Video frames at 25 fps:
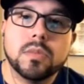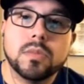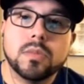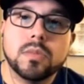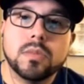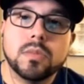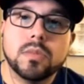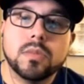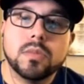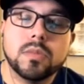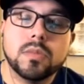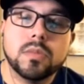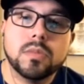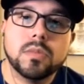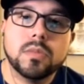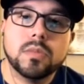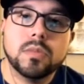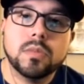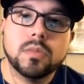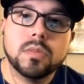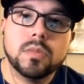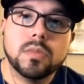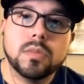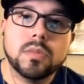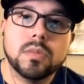
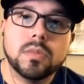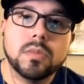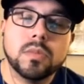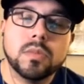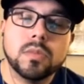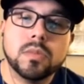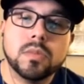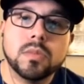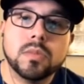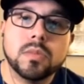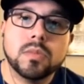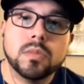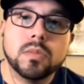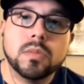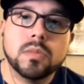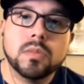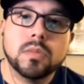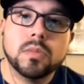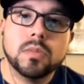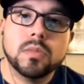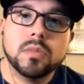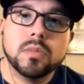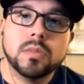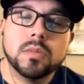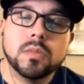
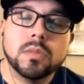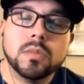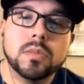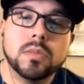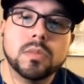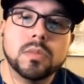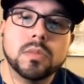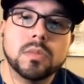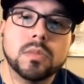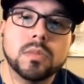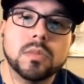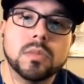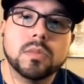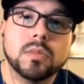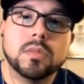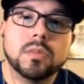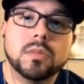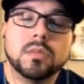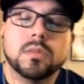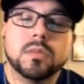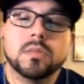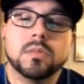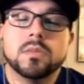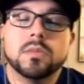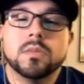
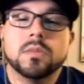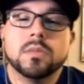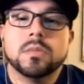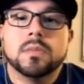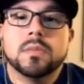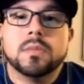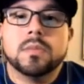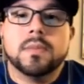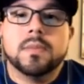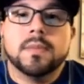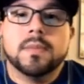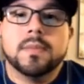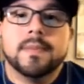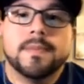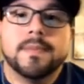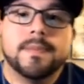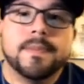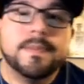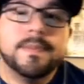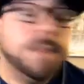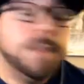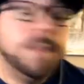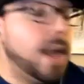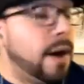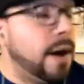
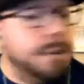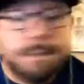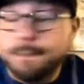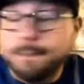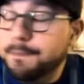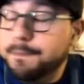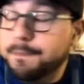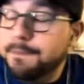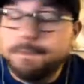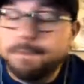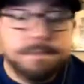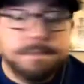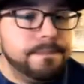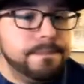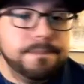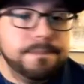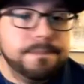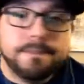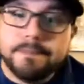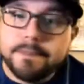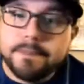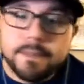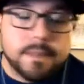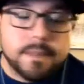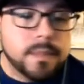
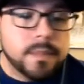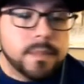[no speech]